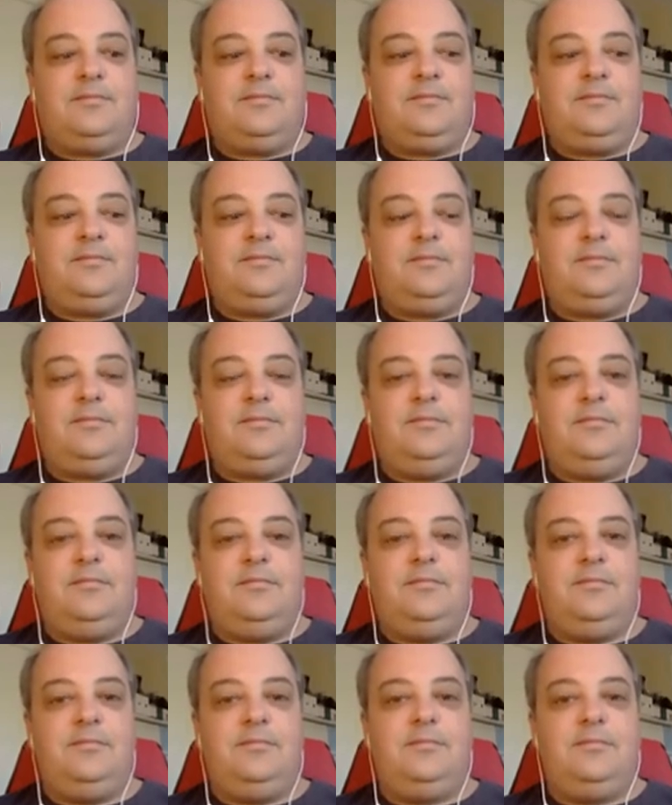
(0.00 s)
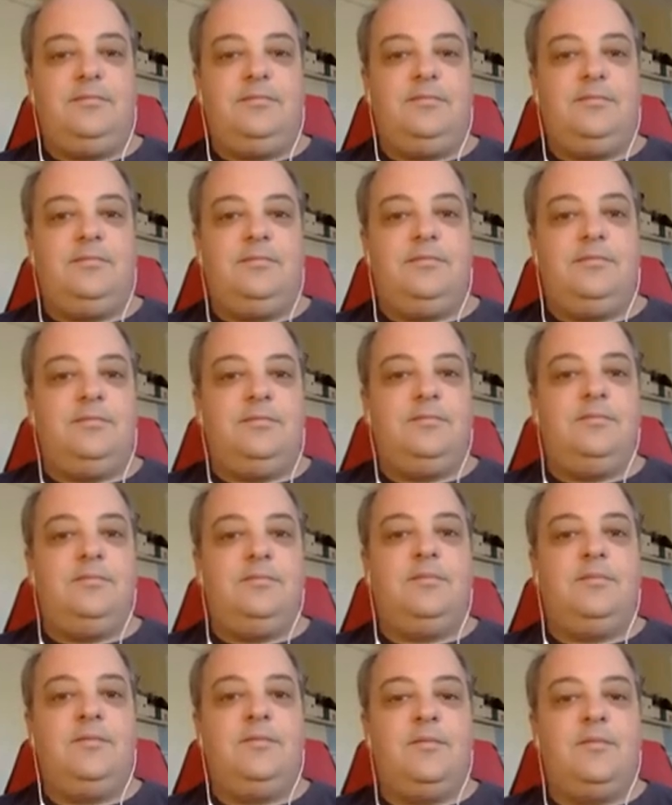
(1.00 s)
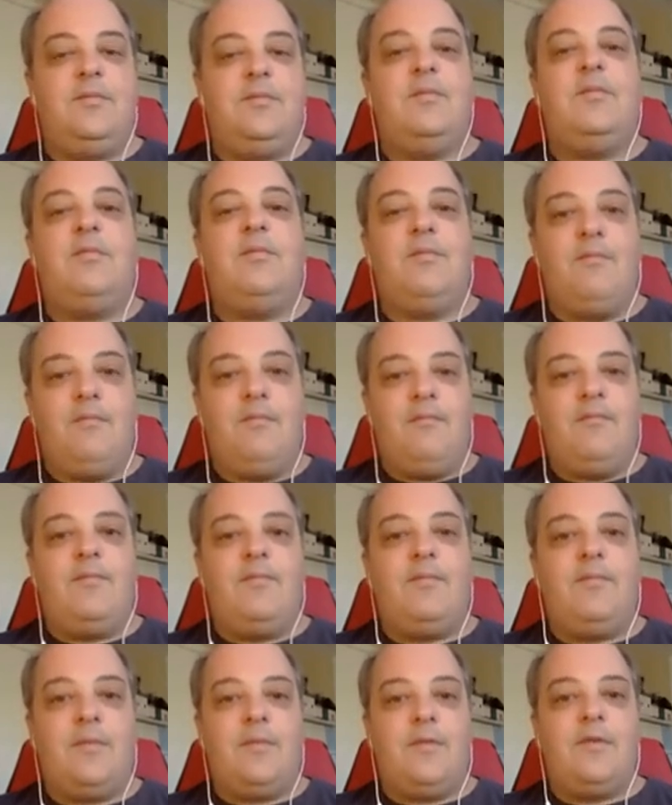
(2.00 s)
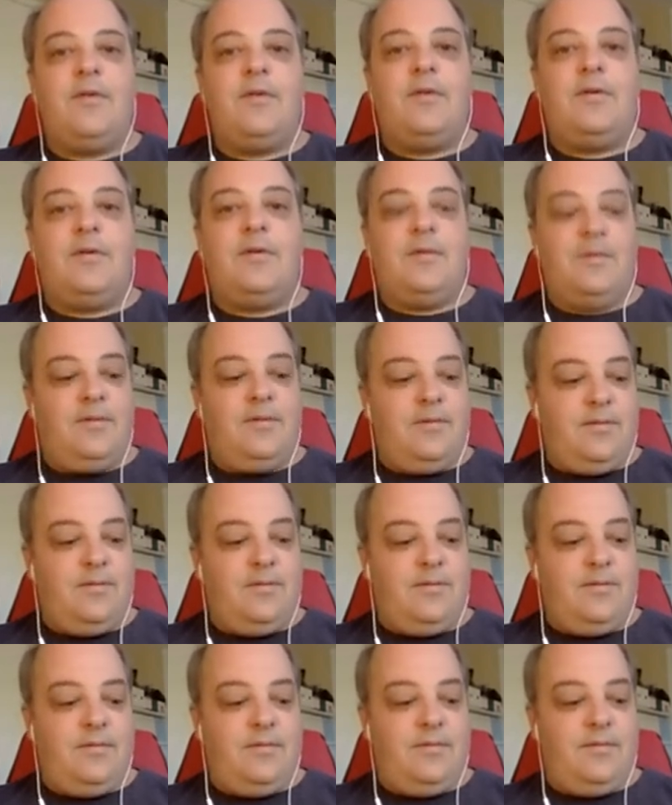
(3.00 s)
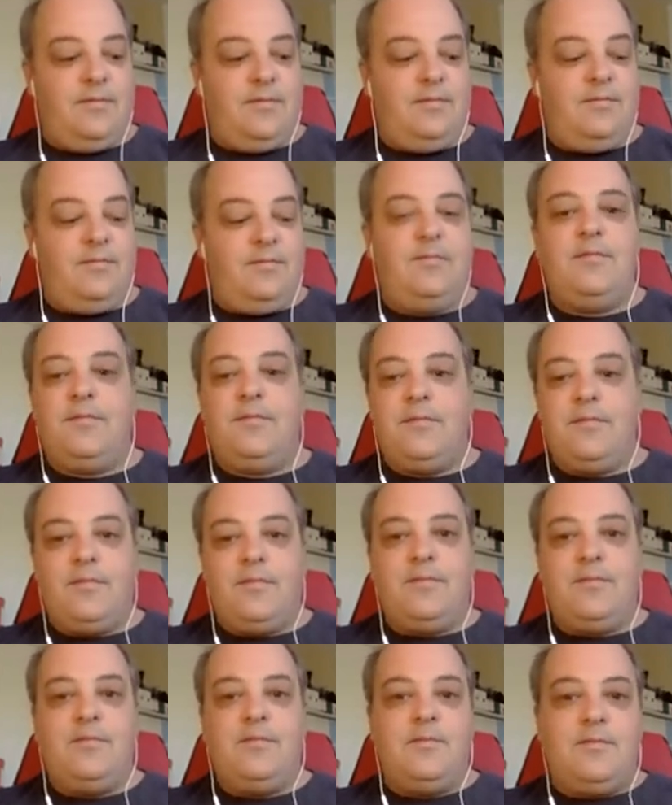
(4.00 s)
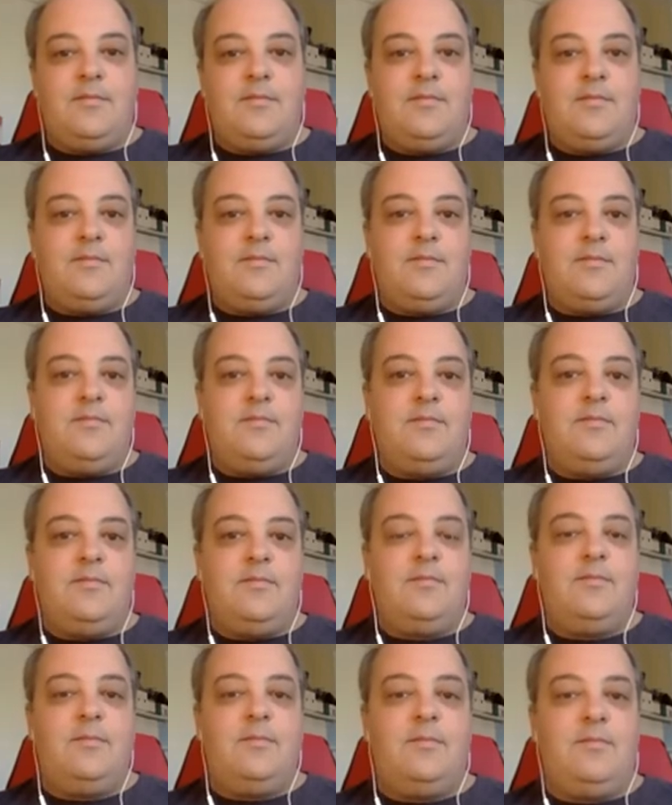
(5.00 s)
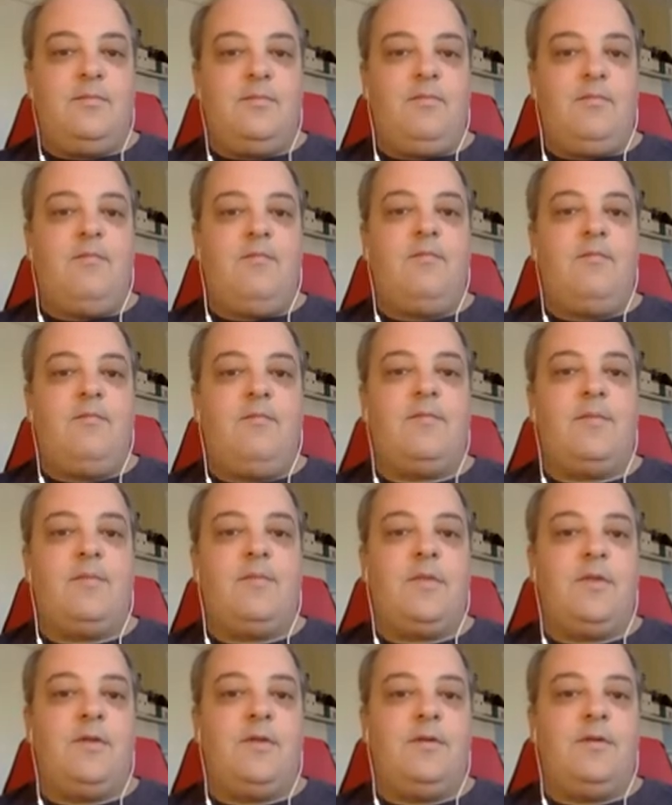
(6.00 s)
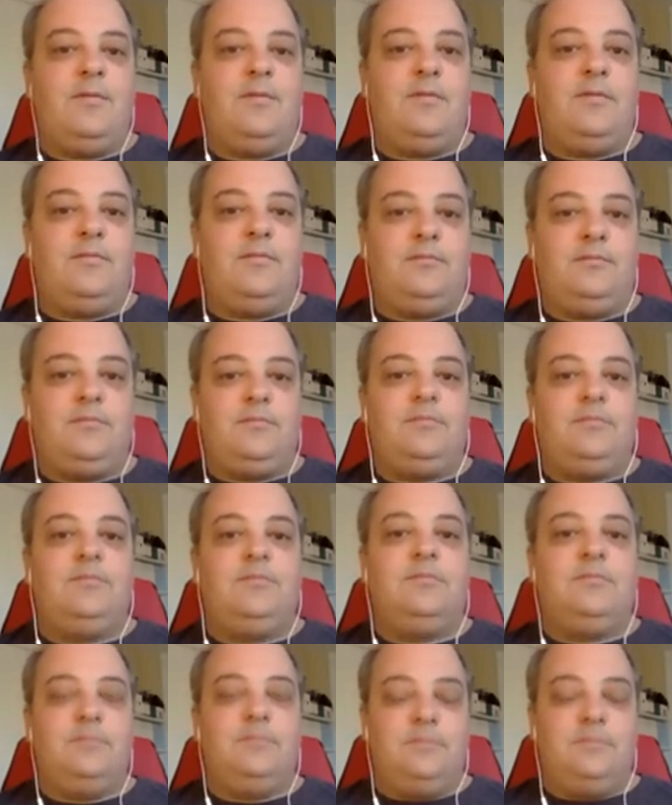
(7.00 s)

No words are spoken by the person on screen.